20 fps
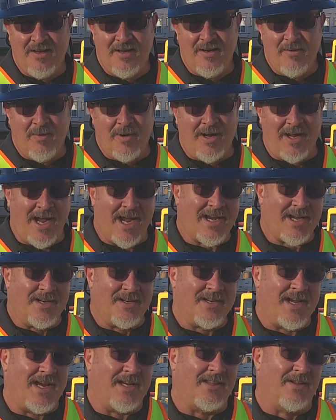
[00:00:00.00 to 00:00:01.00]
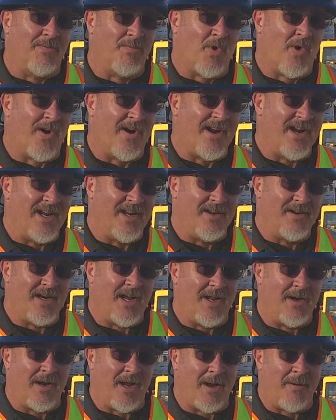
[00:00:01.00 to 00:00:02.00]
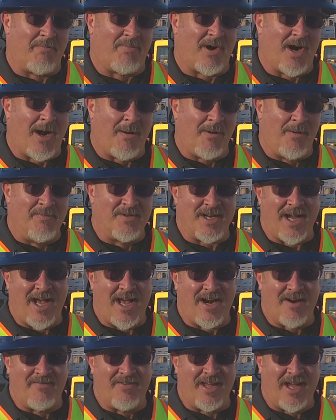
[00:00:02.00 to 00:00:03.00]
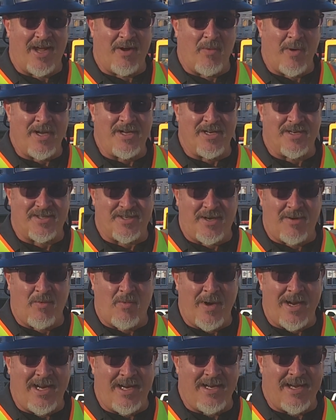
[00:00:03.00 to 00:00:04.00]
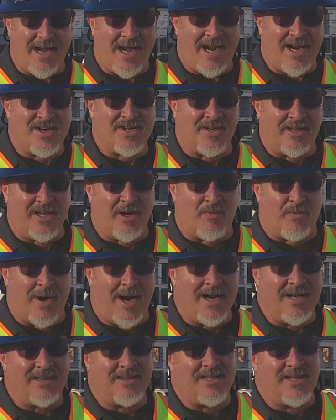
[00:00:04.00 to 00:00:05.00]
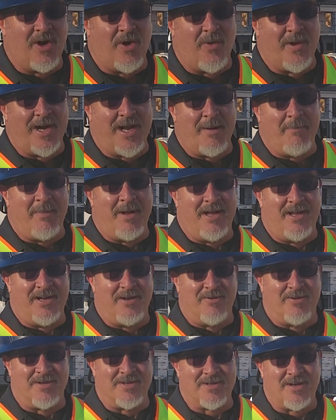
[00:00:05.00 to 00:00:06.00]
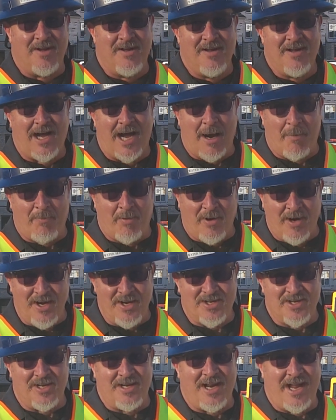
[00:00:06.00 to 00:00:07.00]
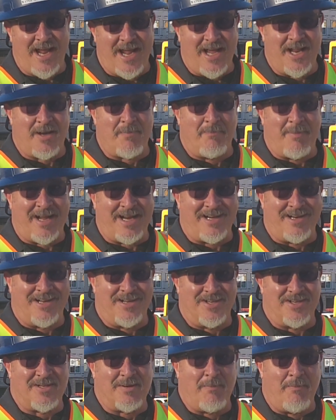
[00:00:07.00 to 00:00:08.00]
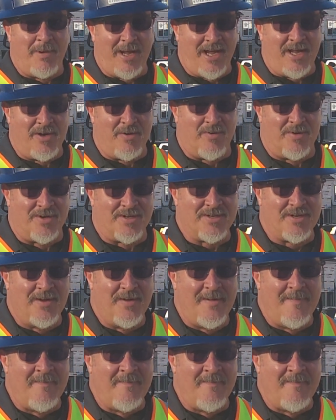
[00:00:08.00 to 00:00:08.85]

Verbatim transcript: Well, I can take the worry and, and, and problems out of that. We, just, we actually write the O and M manuals, operation and maintenance manuals.